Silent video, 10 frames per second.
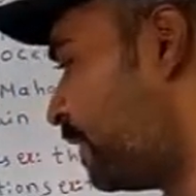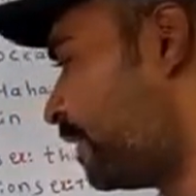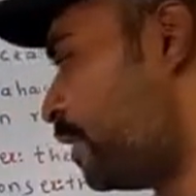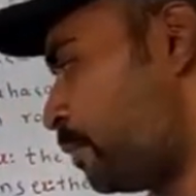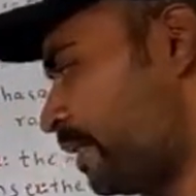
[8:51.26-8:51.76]

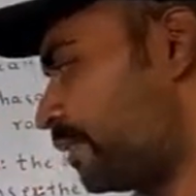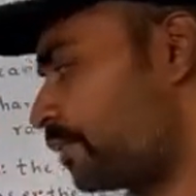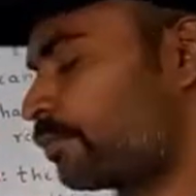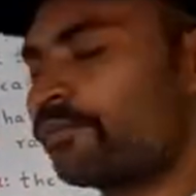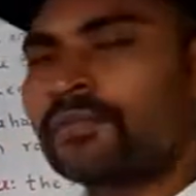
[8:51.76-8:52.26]

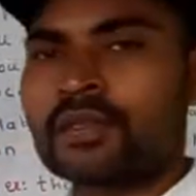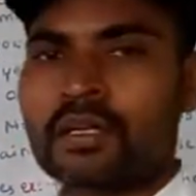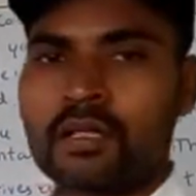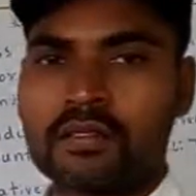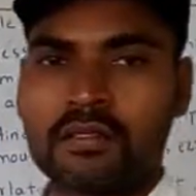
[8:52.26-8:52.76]
cinemas.
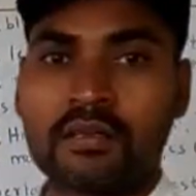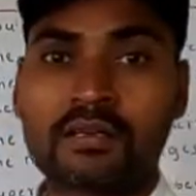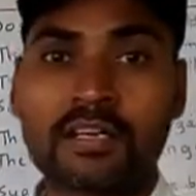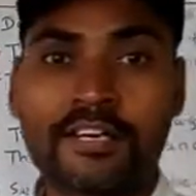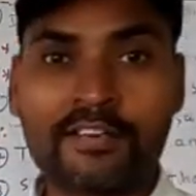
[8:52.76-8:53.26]
The
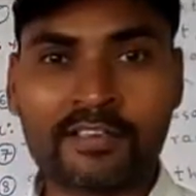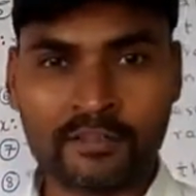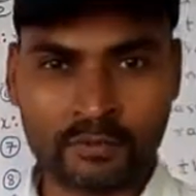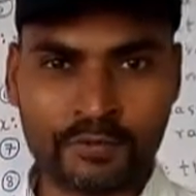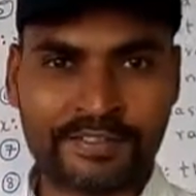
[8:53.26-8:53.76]

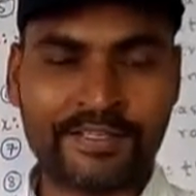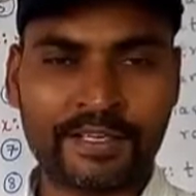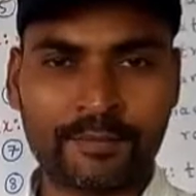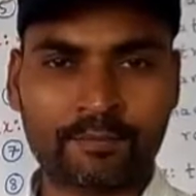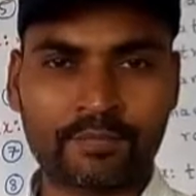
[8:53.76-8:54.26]
Clintons we
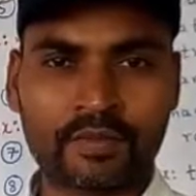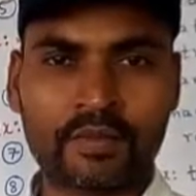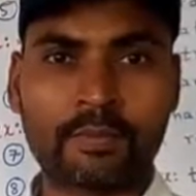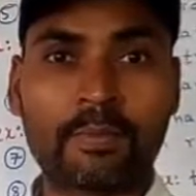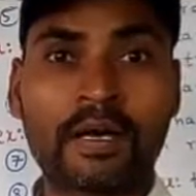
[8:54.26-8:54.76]
say,
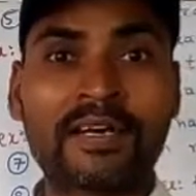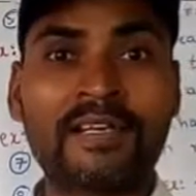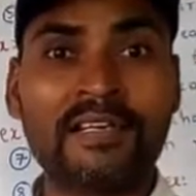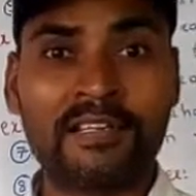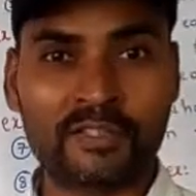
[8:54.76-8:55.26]
the
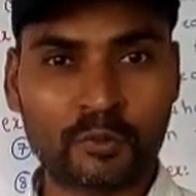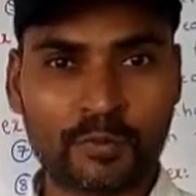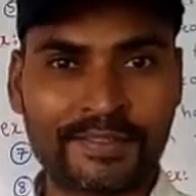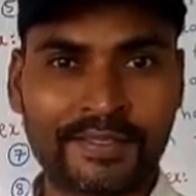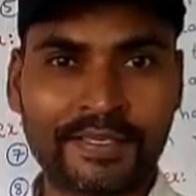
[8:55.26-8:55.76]
Patils
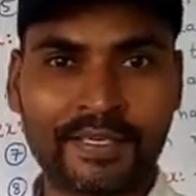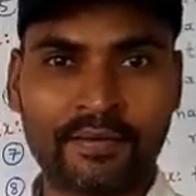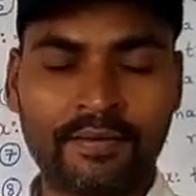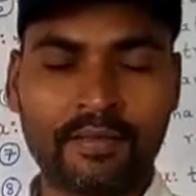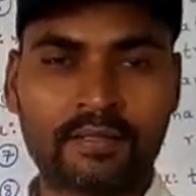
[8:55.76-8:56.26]
we say,
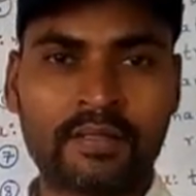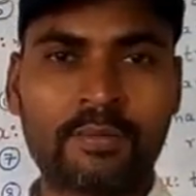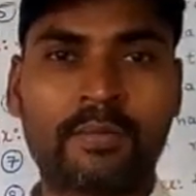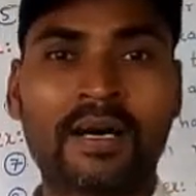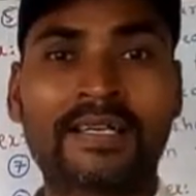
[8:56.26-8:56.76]
the
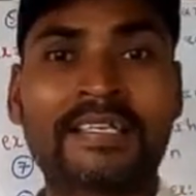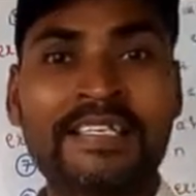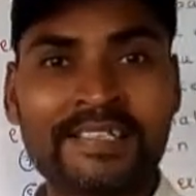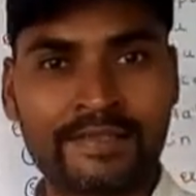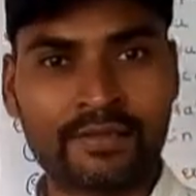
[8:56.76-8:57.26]

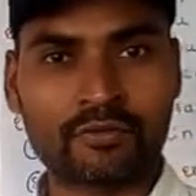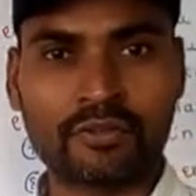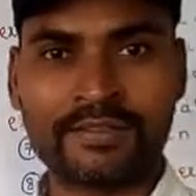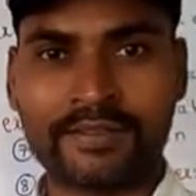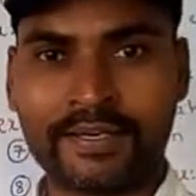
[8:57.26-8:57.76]
Barkeys
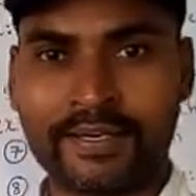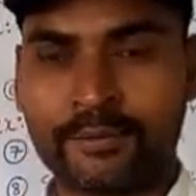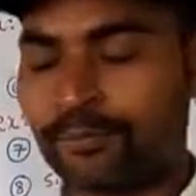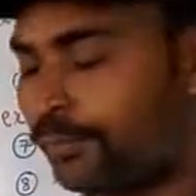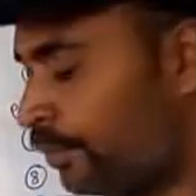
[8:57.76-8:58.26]
we say.
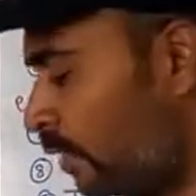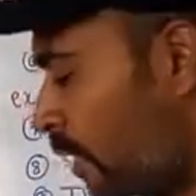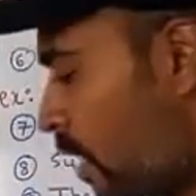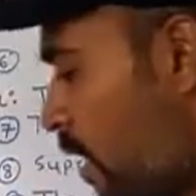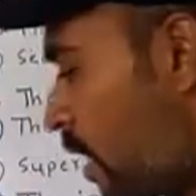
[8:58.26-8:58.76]

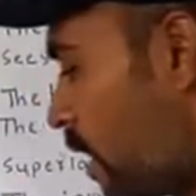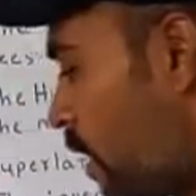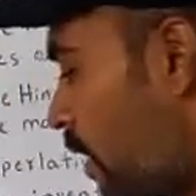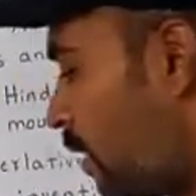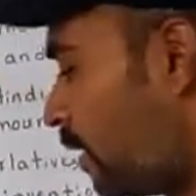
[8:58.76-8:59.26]

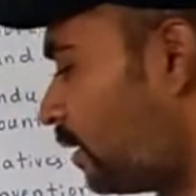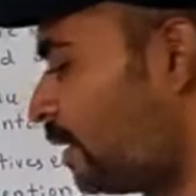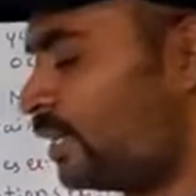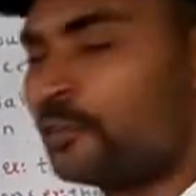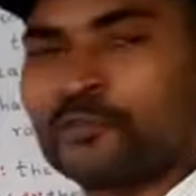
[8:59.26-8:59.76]

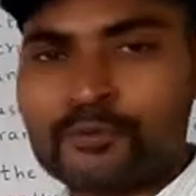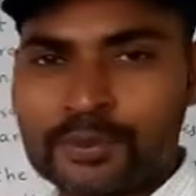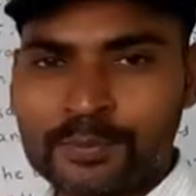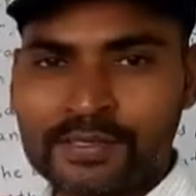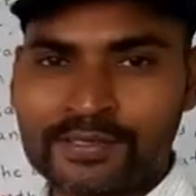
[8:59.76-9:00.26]
Then
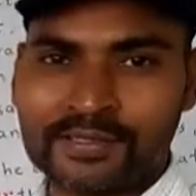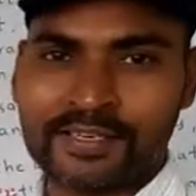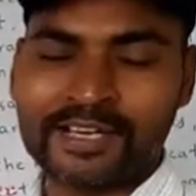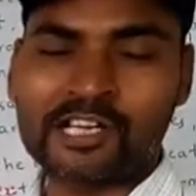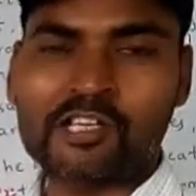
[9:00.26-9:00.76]
newspapers, the
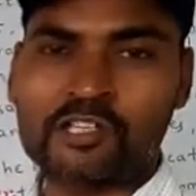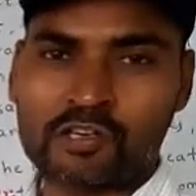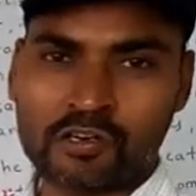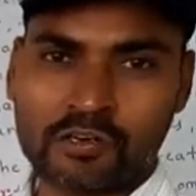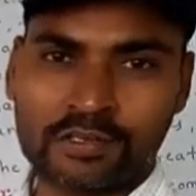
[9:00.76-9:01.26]
Deccan
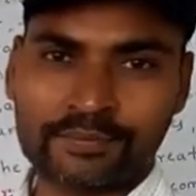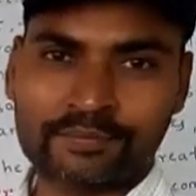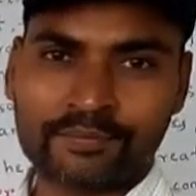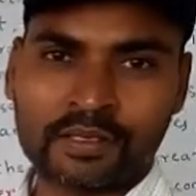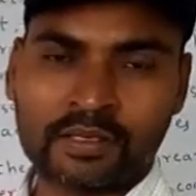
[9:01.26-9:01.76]
Herald,
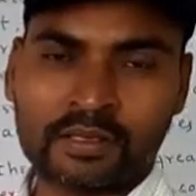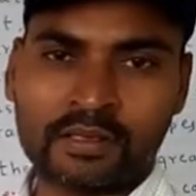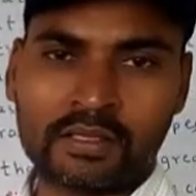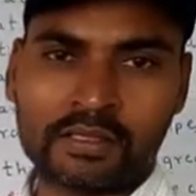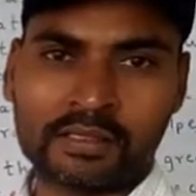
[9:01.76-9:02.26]

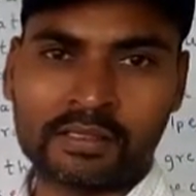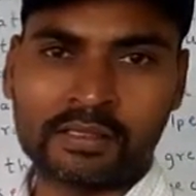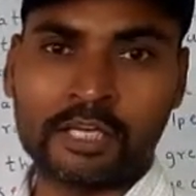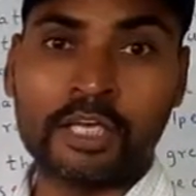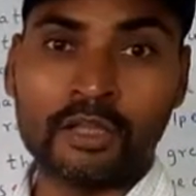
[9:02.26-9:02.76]

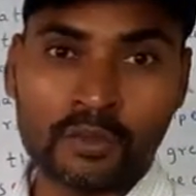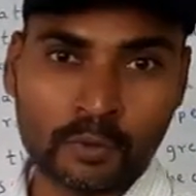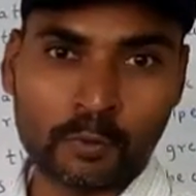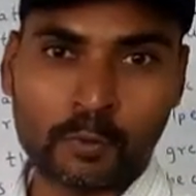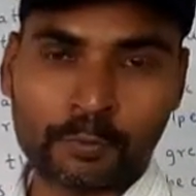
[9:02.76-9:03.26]
the
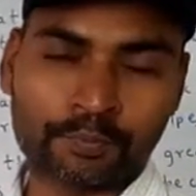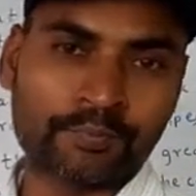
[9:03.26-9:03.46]
Hindu,